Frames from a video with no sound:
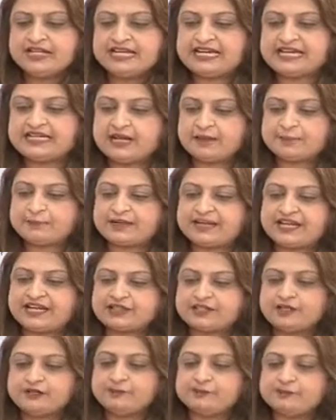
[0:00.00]
In a
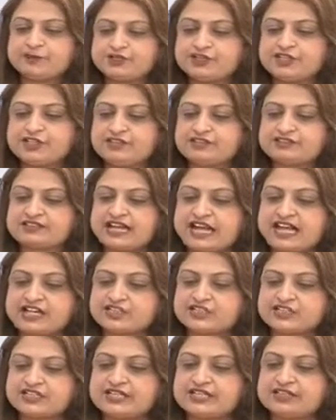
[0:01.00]
break, put your
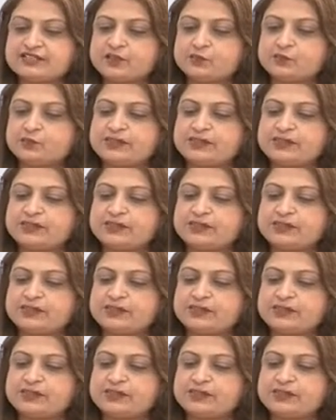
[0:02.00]
trash in the